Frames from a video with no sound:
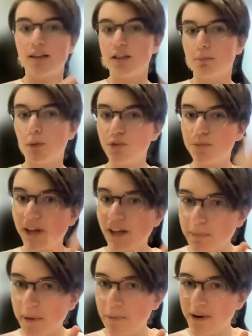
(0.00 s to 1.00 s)
multiplies
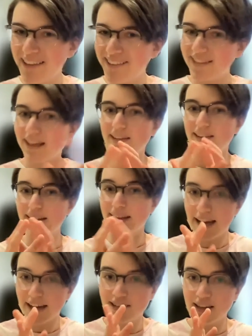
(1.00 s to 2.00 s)
by weights to get to the
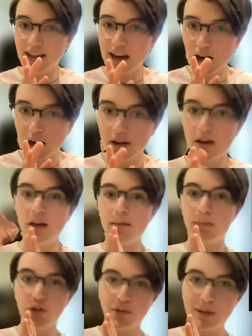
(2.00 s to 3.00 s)
next layer,
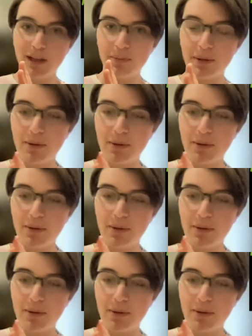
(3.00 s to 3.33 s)
multiplies by